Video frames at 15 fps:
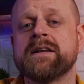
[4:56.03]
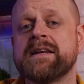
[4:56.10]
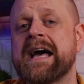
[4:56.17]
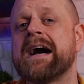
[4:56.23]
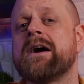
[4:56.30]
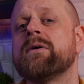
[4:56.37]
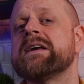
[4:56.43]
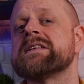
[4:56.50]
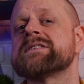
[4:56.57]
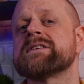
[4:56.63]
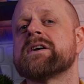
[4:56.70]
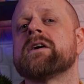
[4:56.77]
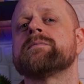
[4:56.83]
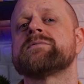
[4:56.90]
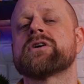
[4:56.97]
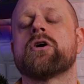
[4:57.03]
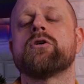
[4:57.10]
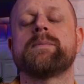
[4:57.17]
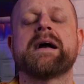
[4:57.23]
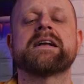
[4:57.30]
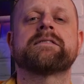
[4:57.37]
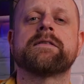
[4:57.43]
Now it's time to go
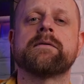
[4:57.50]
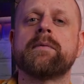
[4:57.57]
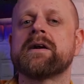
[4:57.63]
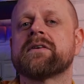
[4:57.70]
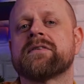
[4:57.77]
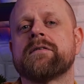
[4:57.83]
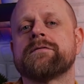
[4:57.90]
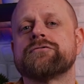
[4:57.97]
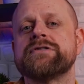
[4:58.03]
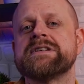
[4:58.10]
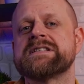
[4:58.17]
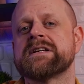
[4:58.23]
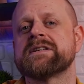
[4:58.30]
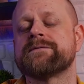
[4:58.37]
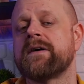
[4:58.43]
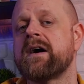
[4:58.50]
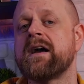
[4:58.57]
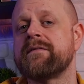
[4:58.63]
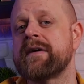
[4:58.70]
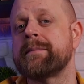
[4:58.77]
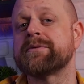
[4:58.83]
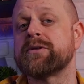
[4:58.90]
back to the Microsoft
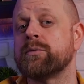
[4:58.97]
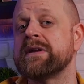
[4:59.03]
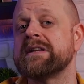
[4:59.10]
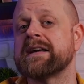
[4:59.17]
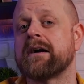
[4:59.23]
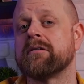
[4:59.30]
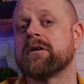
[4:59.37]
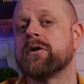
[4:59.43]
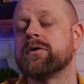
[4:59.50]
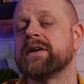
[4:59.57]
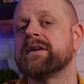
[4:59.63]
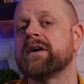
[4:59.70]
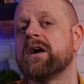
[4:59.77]
365 app that we downloaded